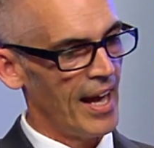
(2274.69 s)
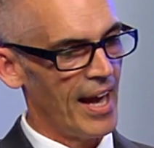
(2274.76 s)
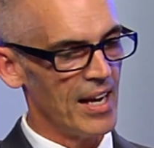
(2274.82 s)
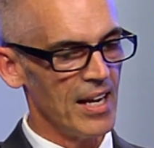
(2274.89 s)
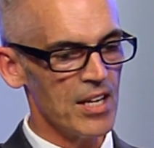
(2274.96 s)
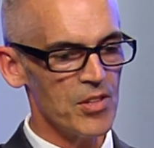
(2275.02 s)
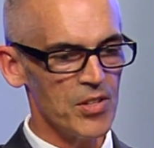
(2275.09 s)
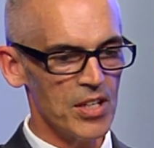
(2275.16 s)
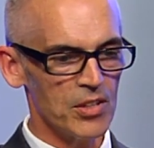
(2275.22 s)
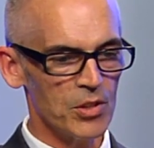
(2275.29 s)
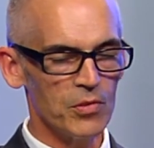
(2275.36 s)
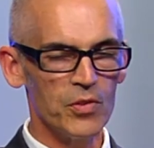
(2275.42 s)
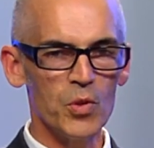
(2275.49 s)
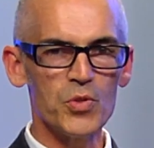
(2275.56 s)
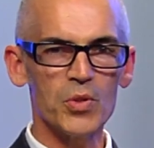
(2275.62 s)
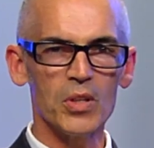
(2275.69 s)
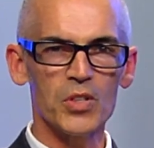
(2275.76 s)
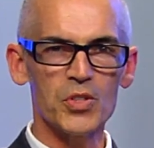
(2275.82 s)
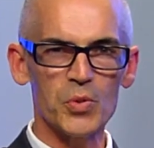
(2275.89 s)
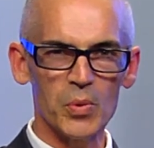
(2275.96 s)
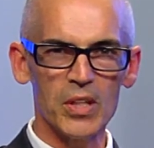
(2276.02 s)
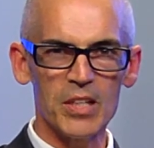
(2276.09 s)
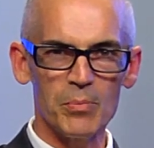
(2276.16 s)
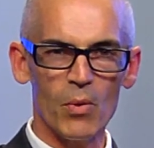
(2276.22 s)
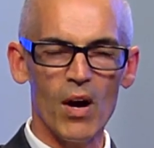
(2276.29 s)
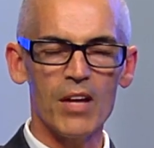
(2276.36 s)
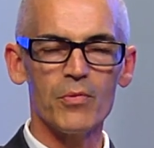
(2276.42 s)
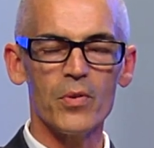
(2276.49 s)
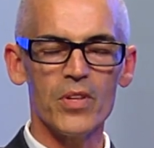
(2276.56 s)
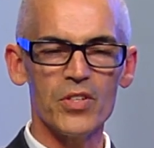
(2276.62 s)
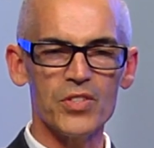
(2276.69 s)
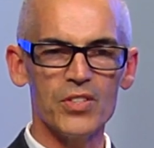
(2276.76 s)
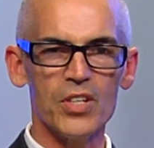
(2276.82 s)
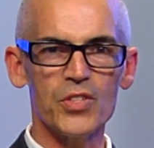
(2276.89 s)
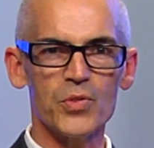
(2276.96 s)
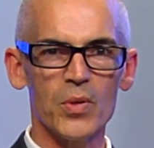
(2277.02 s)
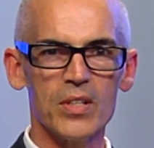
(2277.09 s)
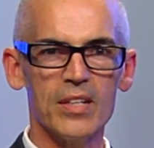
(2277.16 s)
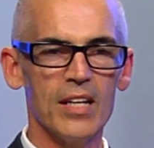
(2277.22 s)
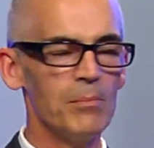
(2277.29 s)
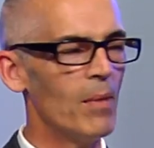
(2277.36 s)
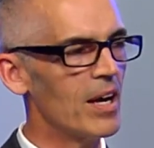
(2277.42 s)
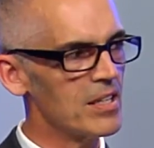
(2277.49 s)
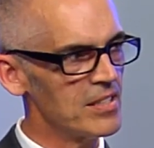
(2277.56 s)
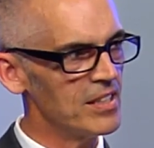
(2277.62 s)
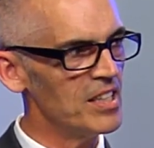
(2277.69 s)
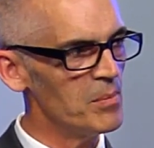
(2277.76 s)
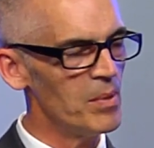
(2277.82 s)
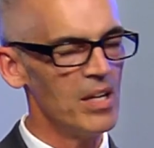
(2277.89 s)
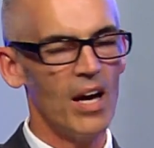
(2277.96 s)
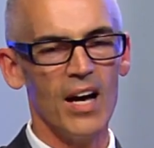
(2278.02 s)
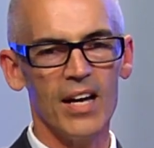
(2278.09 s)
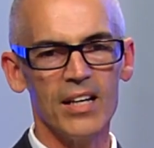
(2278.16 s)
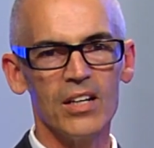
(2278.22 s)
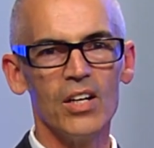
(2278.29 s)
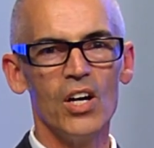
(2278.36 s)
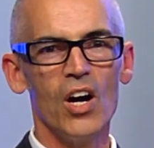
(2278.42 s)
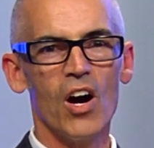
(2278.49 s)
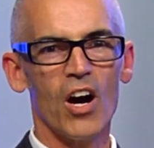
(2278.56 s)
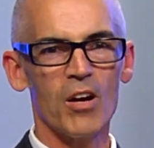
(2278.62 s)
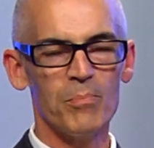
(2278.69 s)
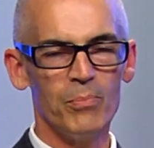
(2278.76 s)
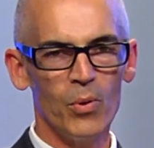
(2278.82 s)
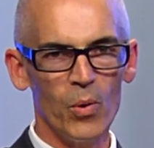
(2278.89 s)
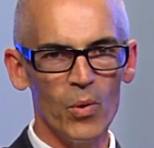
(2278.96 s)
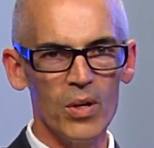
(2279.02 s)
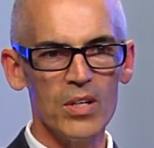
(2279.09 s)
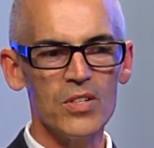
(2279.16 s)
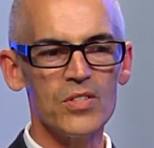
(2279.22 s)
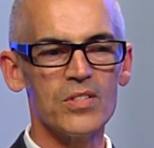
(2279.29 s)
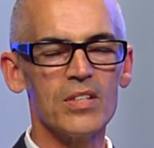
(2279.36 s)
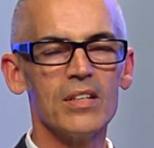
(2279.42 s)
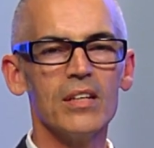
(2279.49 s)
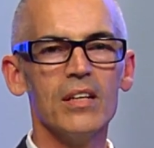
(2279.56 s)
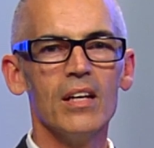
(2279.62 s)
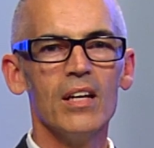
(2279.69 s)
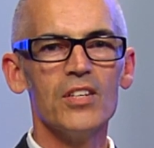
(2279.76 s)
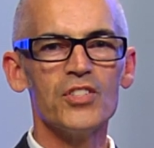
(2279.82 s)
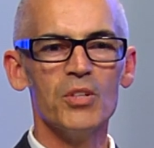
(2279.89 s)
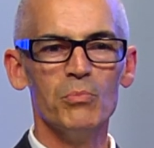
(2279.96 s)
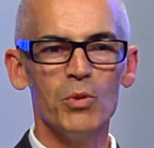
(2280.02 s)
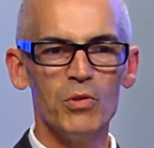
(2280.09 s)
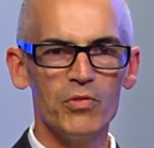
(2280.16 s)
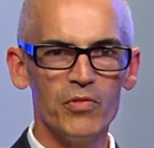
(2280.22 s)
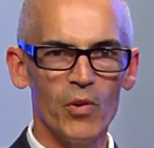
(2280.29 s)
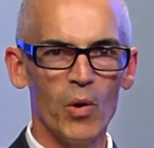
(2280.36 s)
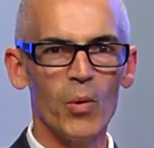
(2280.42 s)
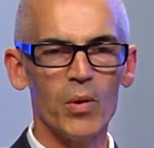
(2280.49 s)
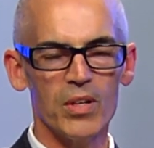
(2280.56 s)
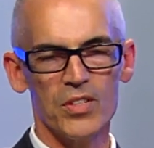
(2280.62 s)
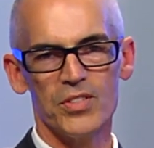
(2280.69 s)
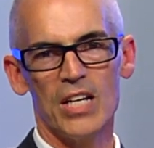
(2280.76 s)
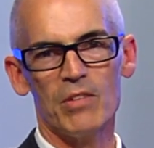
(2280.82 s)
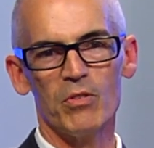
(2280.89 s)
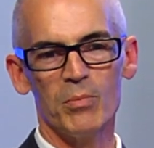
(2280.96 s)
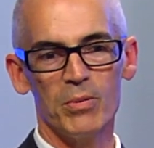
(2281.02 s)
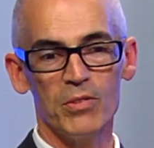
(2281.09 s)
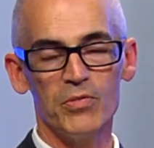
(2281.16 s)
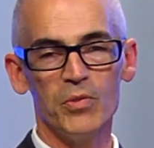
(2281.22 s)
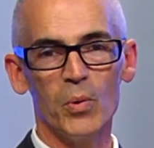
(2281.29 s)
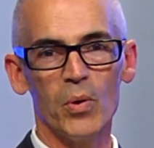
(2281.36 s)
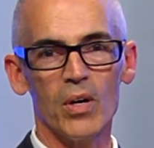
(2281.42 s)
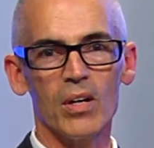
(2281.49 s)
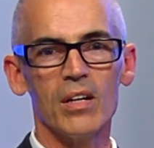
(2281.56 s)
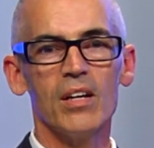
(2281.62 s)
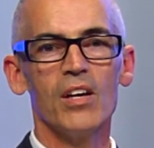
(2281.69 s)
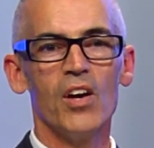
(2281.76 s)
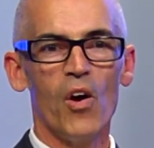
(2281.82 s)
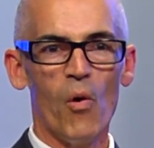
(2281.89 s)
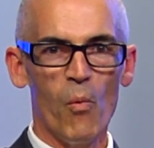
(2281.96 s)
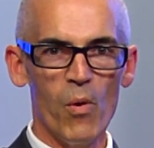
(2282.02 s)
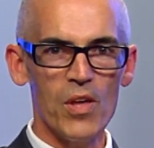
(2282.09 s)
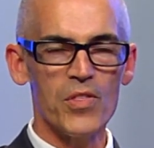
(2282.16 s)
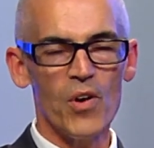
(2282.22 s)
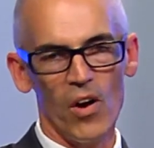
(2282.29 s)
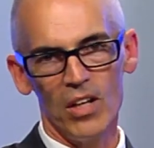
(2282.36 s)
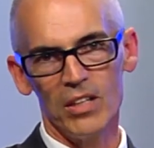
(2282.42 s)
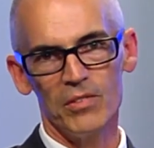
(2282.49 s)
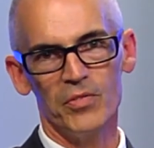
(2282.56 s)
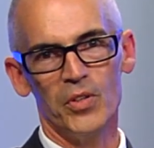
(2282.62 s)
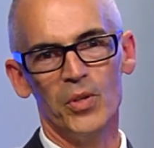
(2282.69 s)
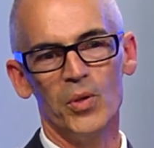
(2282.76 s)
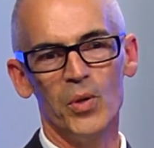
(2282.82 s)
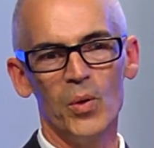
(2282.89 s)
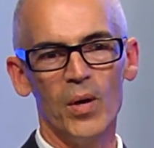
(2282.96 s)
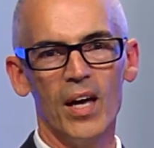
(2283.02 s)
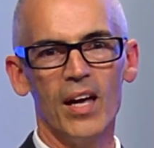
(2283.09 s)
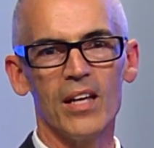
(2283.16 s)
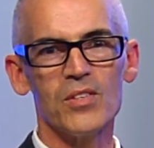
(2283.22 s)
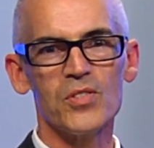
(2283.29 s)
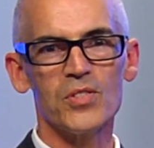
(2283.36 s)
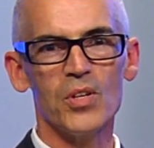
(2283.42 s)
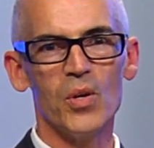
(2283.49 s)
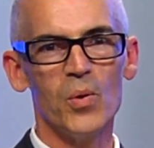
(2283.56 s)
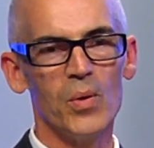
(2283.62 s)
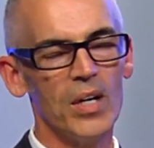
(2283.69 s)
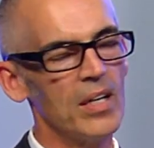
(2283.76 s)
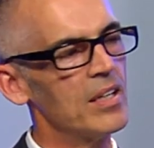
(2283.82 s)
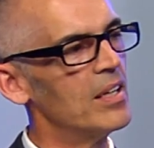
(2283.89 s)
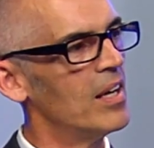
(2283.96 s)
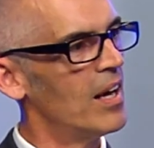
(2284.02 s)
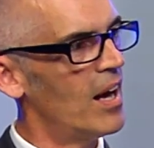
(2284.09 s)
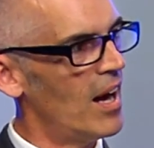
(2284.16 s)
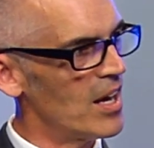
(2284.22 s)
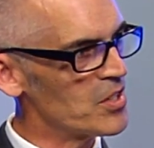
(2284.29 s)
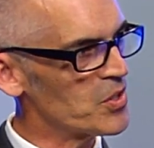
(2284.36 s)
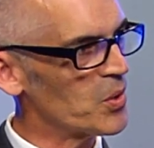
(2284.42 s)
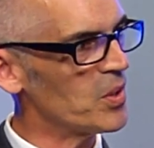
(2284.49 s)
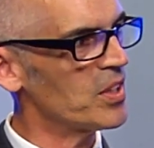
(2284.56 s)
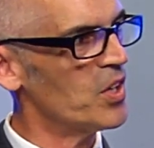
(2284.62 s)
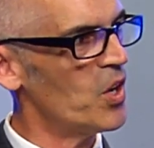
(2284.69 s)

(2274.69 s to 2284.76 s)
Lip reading: And I think the future looks really bright for this district, and my team and I are poised to move forward as never before with all of you. And so I certainly